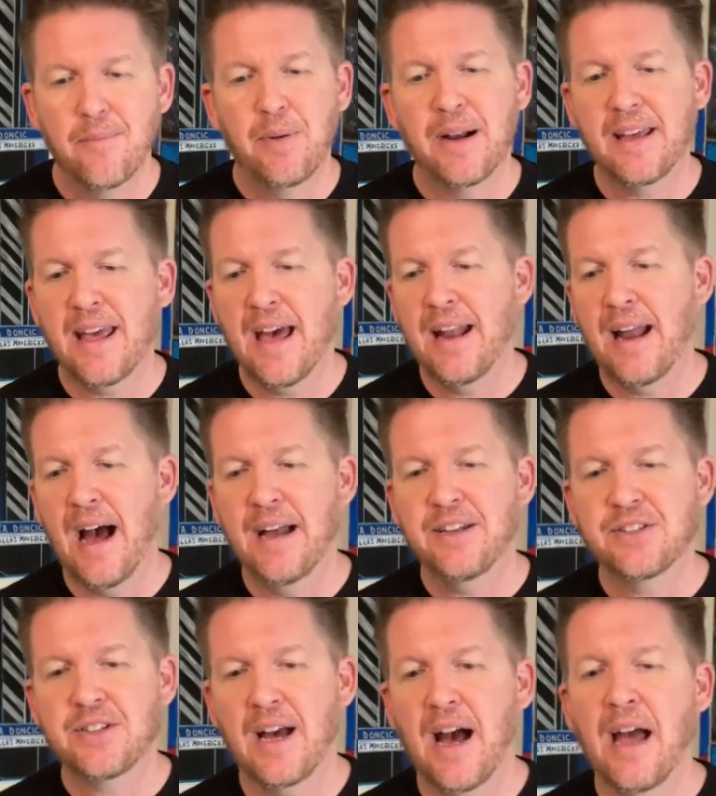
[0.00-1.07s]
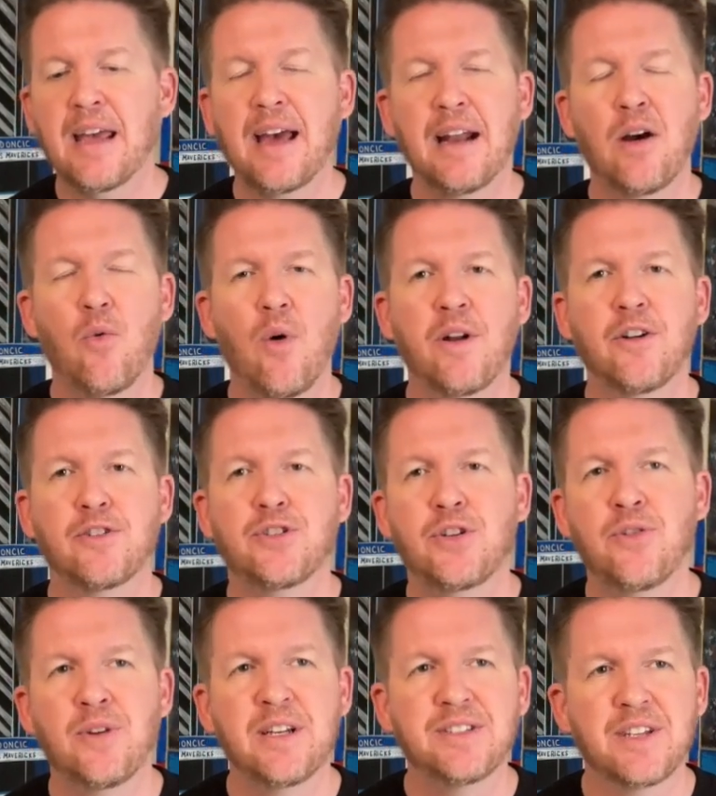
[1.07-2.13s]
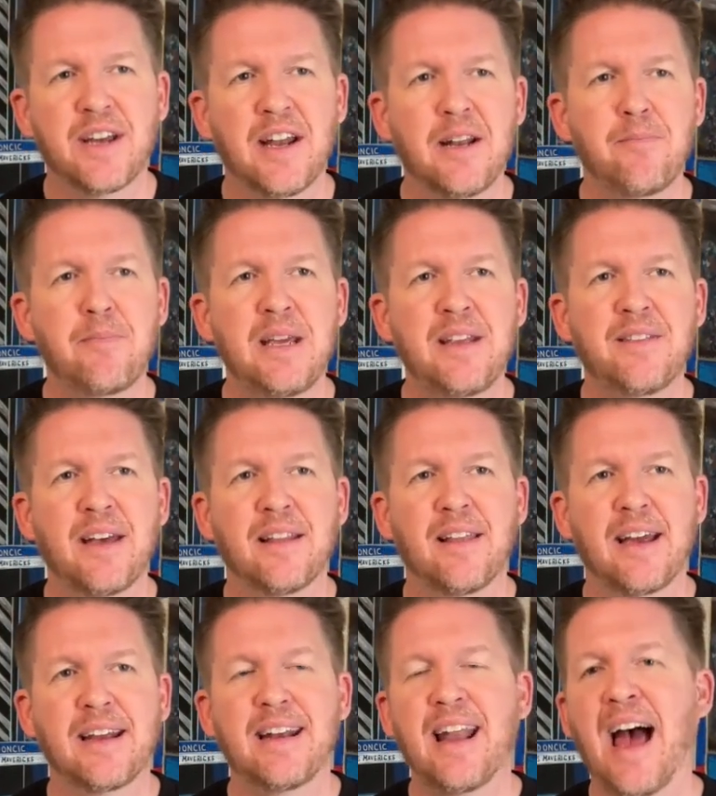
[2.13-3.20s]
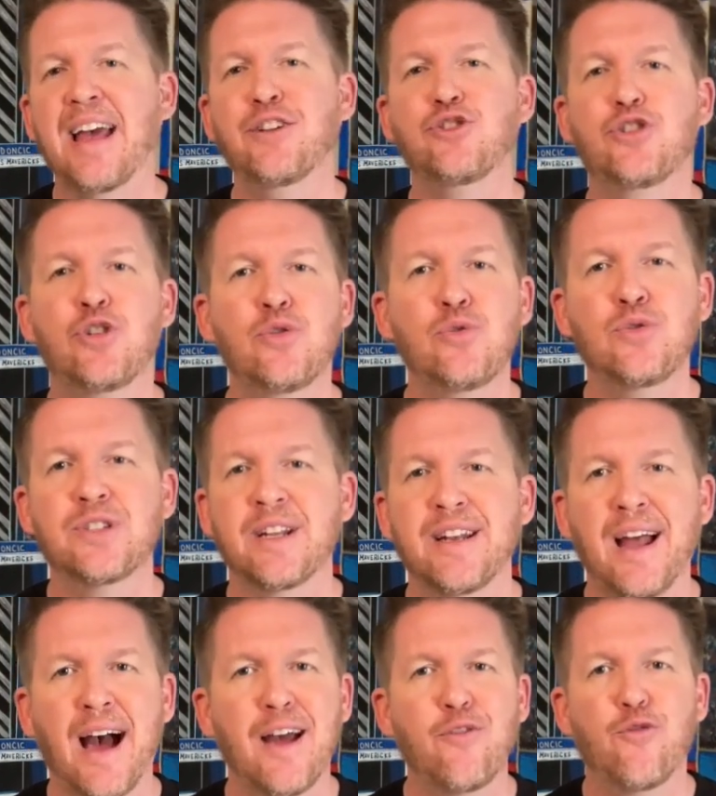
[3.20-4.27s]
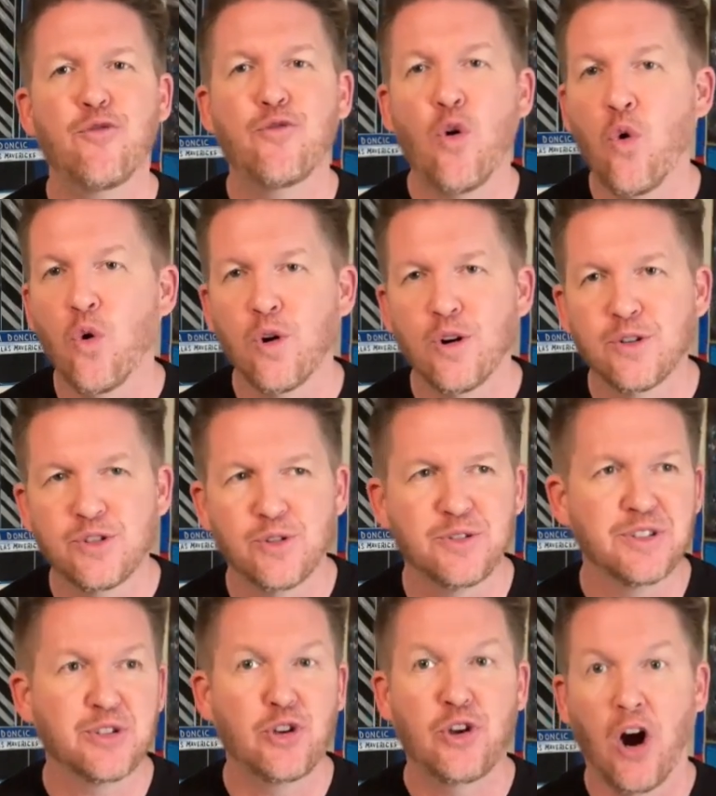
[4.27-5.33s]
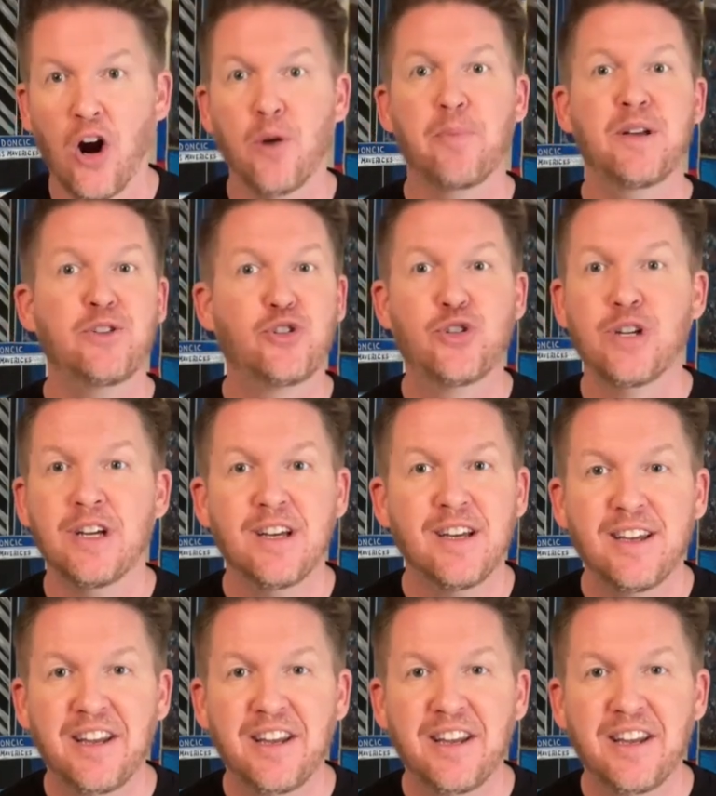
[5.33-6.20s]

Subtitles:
But again, I kind of wonder too, is it going to mean that like 9.2's and 9.4's are just garbage?